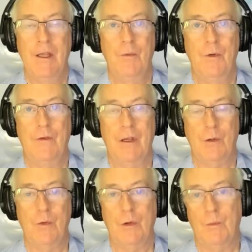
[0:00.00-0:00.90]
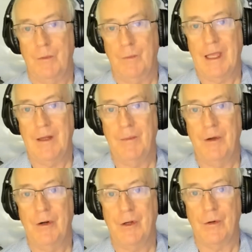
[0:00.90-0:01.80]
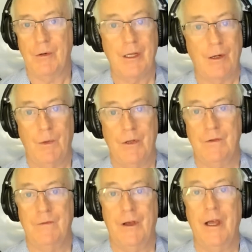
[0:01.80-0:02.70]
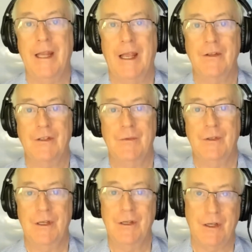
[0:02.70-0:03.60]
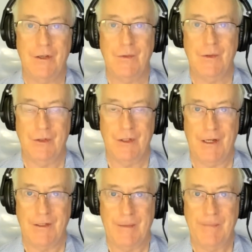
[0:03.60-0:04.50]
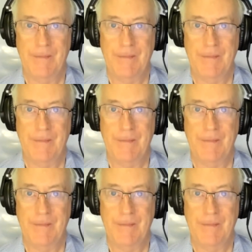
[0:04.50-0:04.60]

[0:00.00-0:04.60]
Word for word: When if you had to look at what made America great, it wasn't finance, it was the industrial sector.